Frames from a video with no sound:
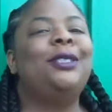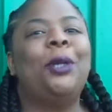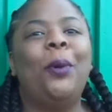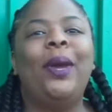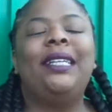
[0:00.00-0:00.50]

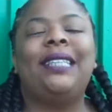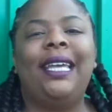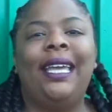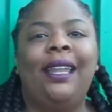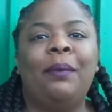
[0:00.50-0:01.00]
2 weeks
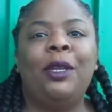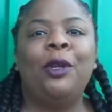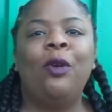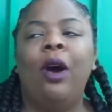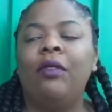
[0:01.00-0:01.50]
in. I'm a
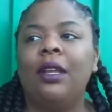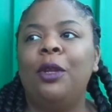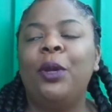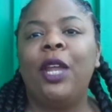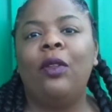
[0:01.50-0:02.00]

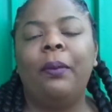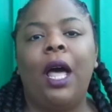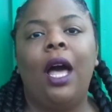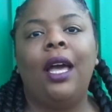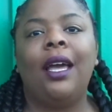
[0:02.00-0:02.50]
new kid on the
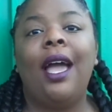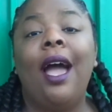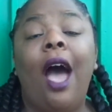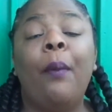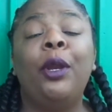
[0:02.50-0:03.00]
block.
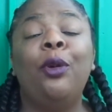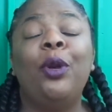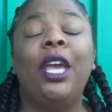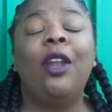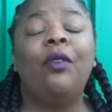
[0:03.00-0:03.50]
I'm a new
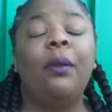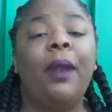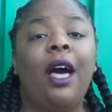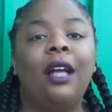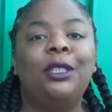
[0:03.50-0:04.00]
kid on the
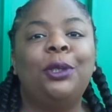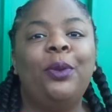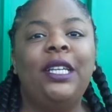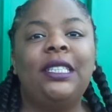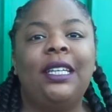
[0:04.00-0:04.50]
block. 2
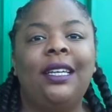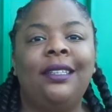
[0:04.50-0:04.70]
weeks in.